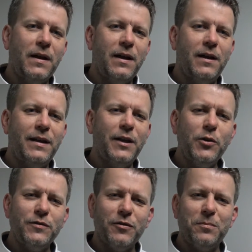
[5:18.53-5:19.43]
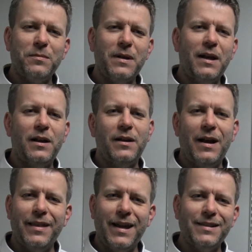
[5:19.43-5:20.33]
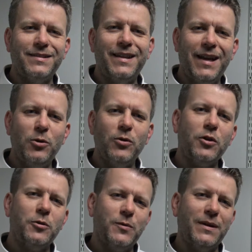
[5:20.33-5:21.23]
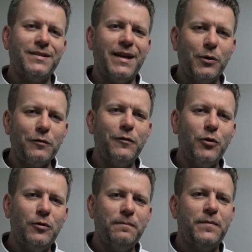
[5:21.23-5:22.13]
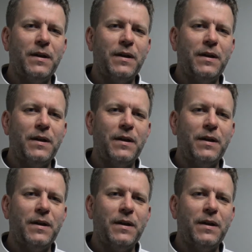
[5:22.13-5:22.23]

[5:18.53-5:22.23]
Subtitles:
It goes from either anti-calc up to anti-calc 4,